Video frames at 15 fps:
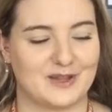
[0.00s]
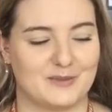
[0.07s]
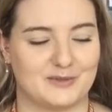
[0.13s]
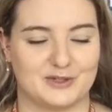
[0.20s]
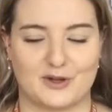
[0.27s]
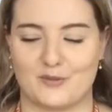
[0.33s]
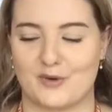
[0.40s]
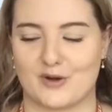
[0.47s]

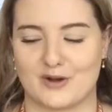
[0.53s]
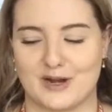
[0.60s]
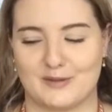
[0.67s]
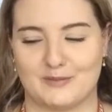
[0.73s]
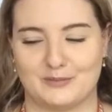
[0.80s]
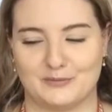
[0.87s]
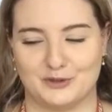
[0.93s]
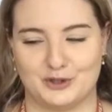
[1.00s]
but don't worry,
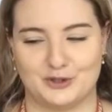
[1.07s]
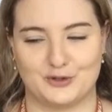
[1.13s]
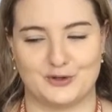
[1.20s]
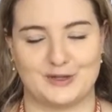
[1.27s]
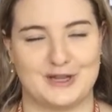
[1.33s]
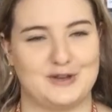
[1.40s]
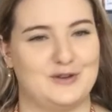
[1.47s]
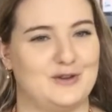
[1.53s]
I'm sure
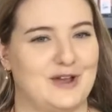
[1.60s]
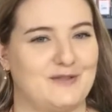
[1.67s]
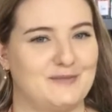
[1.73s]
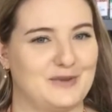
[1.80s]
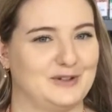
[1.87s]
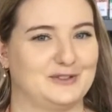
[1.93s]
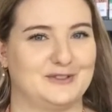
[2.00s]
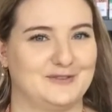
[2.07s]
that you have
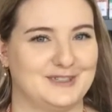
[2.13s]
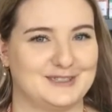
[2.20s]
most of